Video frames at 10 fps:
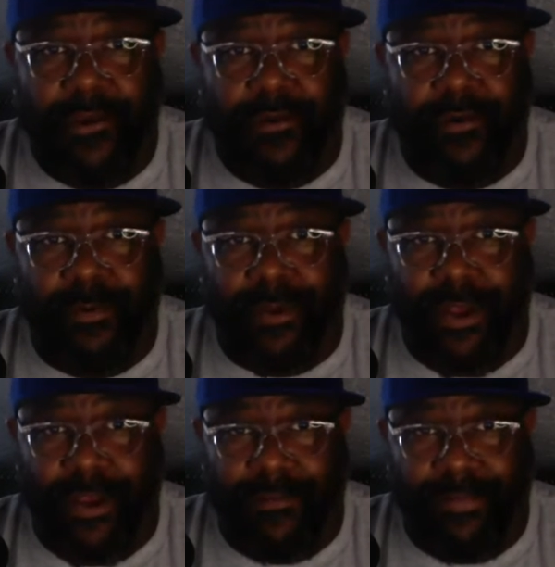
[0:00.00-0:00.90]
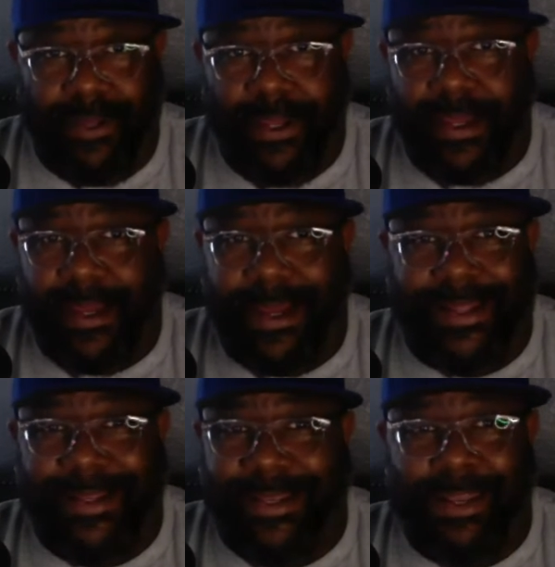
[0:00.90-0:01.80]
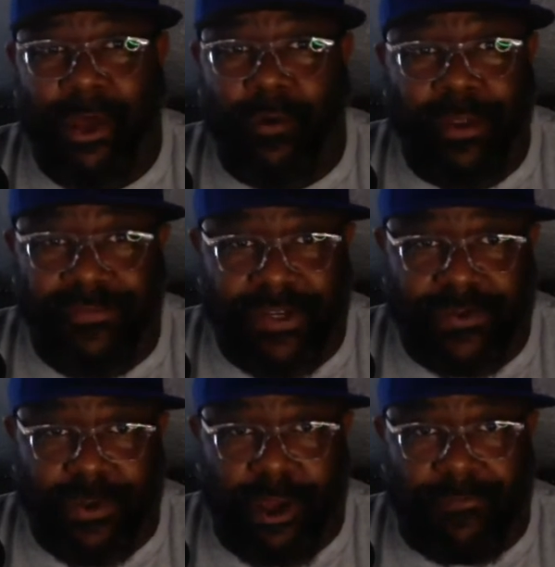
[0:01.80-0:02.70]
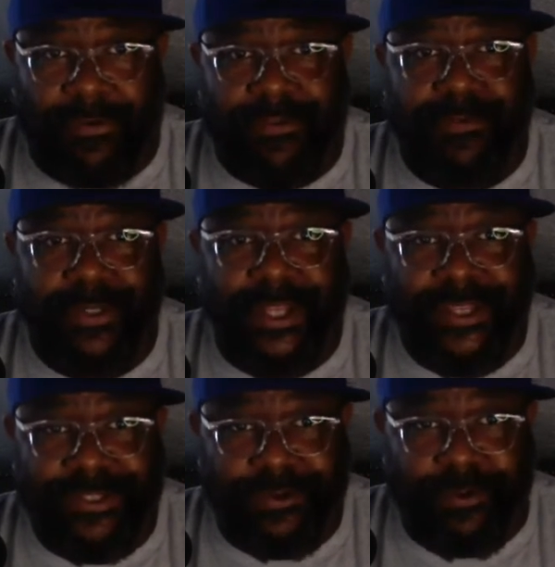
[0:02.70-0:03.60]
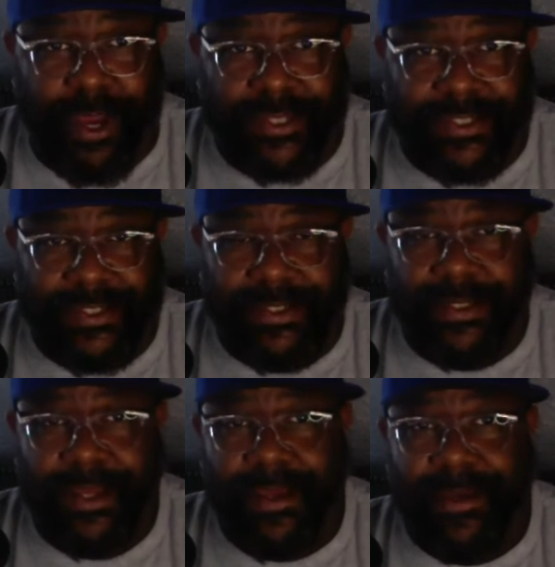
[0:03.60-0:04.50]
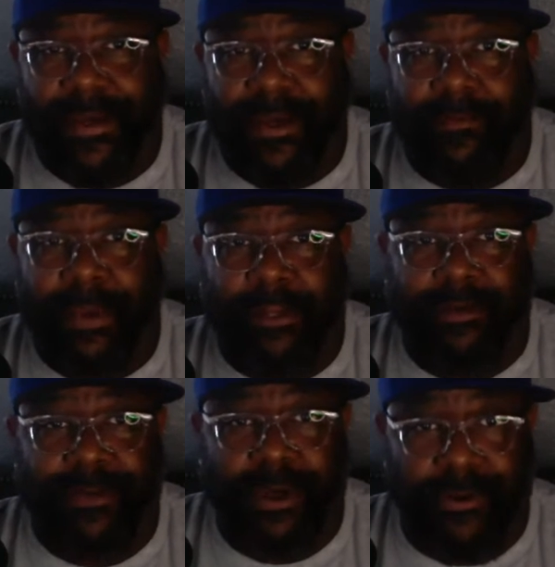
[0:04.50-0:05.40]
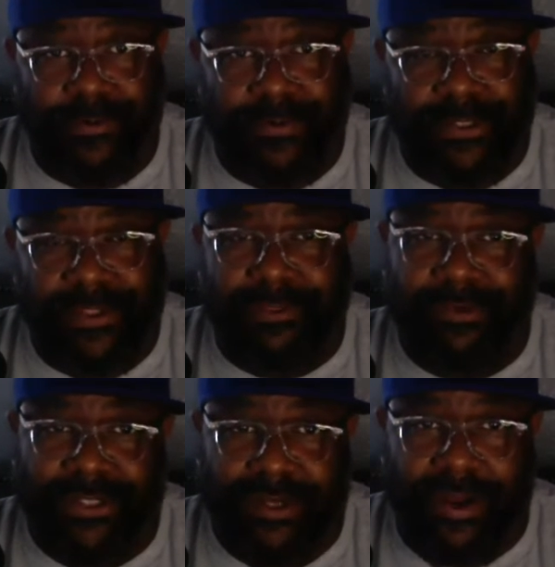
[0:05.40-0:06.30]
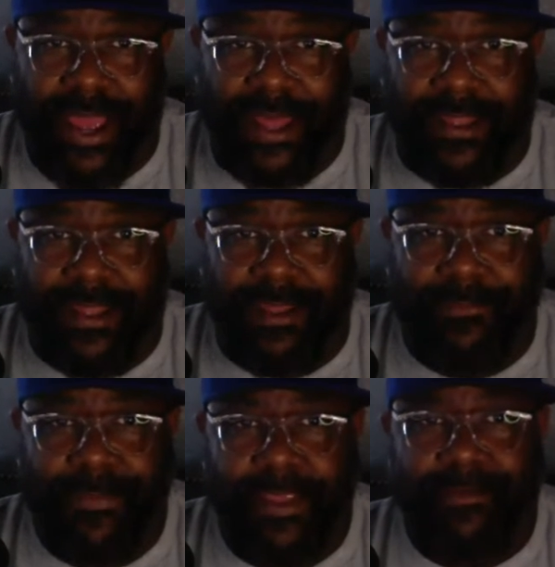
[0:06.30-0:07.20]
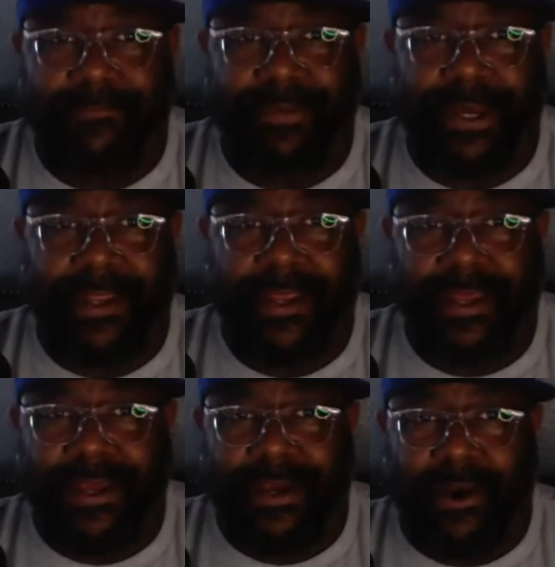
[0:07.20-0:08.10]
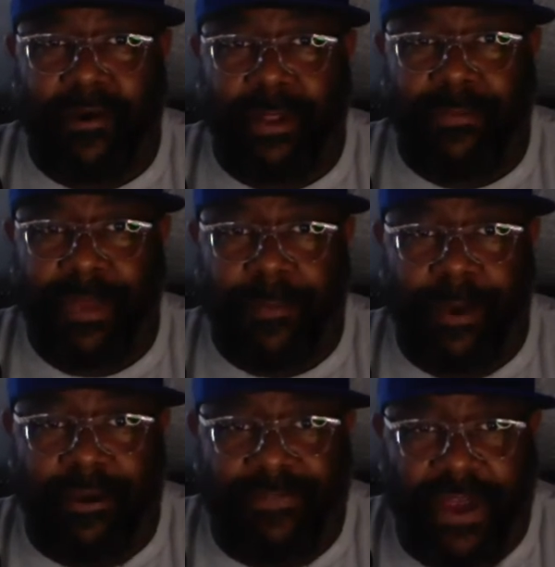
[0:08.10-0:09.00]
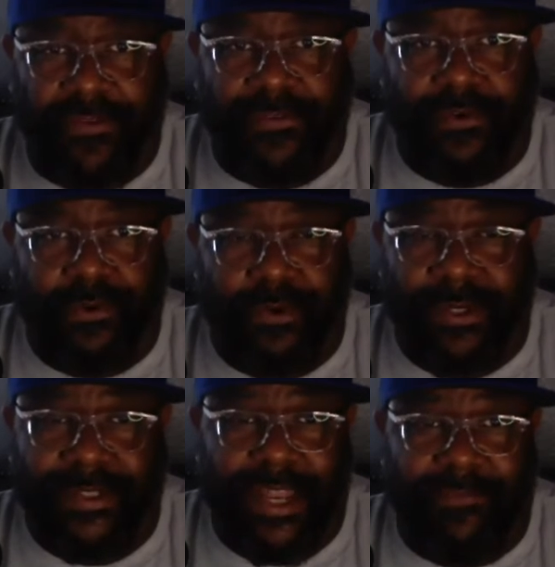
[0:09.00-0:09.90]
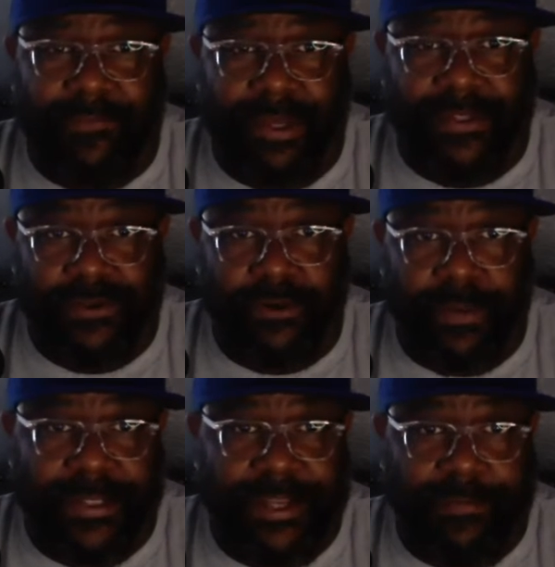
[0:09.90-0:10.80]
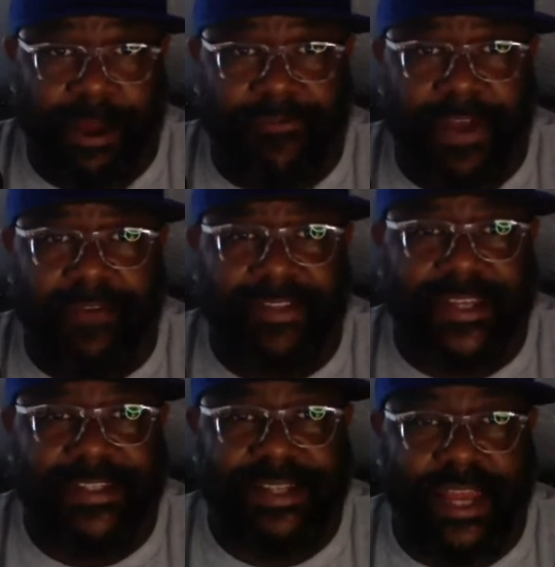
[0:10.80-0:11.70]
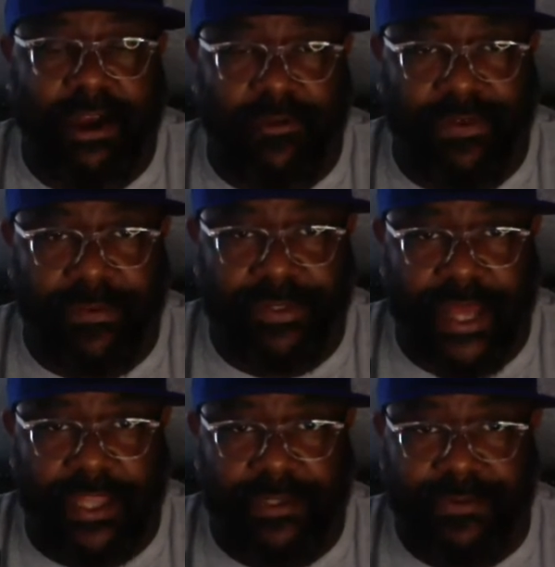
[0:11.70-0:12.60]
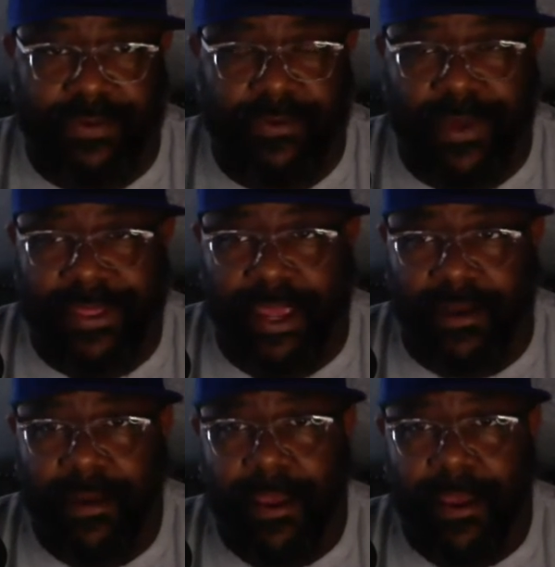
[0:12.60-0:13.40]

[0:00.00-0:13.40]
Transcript: Cooper Kupp, no Division I offers, went to Eastern Washington. Patrick Mahomes, 3-star athlete, but only big Power 5 school, and it's not even big school, but it's in the Power 5. Texas Tech offered him a scholarship, so he went there.